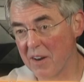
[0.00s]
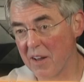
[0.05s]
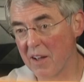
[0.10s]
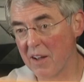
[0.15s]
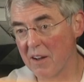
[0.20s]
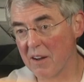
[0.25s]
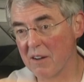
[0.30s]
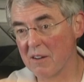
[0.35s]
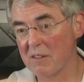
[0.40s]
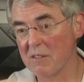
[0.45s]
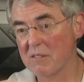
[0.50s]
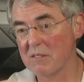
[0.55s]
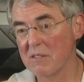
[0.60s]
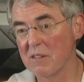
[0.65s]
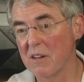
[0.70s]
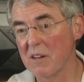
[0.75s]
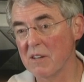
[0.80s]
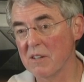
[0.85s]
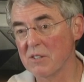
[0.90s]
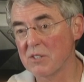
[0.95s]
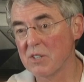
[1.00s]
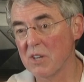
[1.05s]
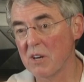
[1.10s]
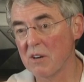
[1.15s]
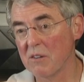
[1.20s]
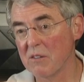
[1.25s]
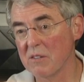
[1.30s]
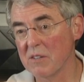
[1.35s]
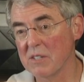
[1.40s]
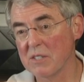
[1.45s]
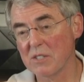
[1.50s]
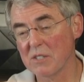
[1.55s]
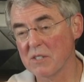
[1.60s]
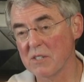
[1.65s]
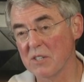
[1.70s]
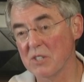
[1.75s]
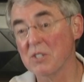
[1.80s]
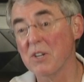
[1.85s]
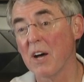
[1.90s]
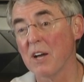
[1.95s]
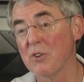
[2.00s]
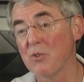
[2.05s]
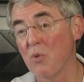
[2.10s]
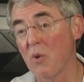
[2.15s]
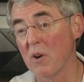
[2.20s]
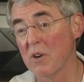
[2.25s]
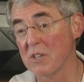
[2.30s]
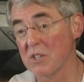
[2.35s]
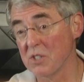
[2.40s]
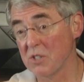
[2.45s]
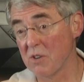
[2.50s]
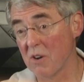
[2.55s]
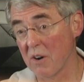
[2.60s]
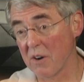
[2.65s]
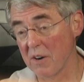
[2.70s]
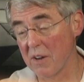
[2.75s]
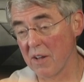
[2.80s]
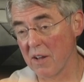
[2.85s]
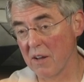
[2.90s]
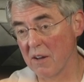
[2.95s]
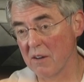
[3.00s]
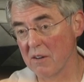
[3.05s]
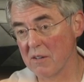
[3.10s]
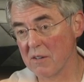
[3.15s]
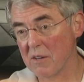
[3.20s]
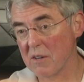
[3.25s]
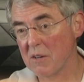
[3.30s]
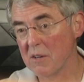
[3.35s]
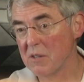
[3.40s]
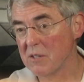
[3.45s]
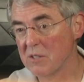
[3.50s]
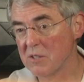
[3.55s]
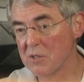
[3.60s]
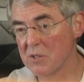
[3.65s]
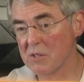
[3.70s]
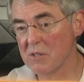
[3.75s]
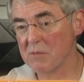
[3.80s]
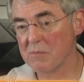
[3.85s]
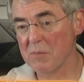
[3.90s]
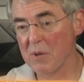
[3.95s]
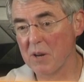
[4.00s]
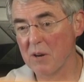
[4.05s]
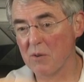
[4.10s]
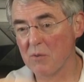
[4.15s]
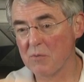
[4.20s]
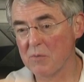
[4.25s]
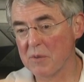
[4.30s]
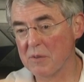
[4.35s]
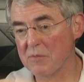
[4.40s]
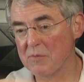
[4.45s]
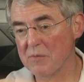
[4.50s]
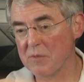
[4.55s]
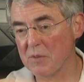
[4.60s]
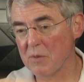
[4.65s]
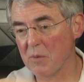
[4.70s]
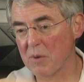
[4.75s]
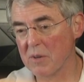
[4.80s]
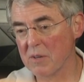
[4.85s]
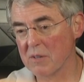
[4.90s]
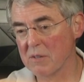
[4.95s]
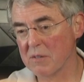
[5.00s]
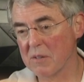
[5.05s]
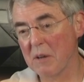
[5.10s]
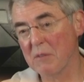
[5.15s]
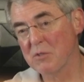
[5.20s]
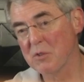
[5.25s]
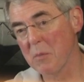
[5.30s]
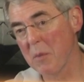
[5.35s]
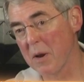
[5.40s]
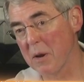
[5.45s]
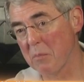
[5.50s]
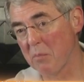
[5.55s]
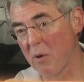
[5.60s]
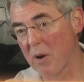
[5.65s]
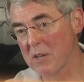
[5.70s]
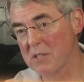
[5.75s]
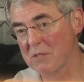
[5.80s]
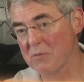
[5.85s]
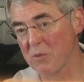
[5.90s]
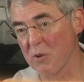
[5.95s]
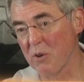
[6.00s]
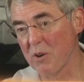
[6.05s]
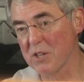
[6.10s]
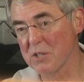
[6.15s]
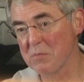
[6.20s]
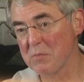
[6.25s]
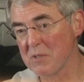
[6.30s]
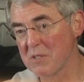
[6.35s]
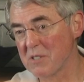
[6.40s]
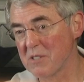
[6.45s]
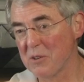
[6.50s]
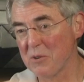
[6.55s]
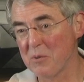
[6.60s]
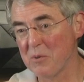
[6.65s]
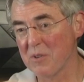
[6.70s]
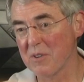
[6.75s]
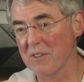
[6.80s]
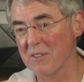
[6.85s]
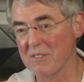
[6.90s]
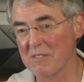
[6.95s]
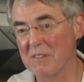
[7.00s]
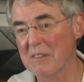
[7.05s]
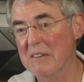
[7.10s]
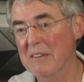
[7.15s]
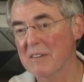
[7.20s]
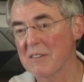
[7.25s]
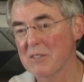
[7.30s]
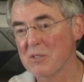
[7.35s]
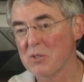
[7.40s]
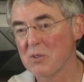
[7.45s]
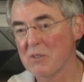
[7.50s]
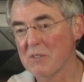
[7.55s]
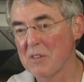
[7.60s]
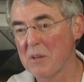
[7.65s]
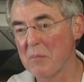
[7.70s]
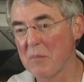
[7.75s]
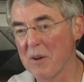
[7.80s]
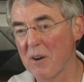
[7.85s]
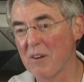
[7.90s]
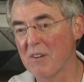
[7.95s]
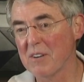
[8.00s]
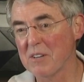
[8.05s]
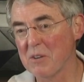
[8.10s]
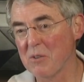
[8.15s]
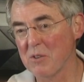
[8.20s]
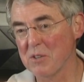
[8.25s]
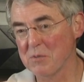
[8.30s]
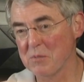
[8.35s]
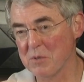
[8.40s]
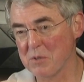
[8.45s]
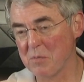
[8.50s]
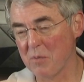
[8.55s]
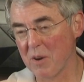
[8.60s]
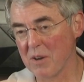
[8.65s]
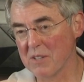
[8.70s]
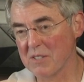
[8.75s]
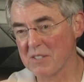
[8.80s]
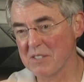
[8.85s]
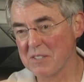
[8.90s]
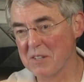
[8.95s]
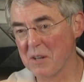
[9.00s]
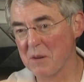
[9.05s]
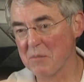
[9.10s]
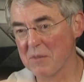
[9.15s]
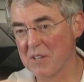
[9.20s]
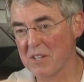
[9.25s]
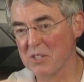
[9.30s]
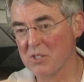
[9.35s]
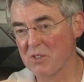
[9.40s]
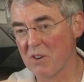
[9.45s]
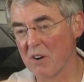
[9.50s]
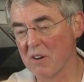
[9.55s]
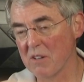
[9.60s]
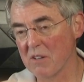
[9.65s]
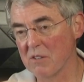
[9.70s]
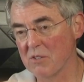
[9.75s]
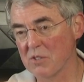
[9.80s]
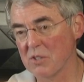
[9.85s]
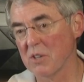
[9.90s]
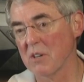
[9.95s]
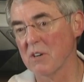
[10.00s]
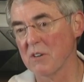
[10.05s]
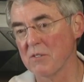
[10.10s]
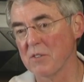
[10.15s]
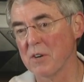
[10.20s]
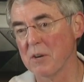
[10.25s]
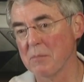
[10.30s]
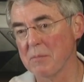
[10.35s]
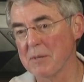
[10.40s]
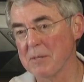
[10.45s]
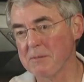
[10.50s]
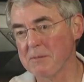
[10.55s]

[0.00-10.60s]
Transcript: now. So it's not too early to start now. So if you want to give somebody a present for Christmas, you can give them an early Christmas present and tell them to get started on the sclerotherapy.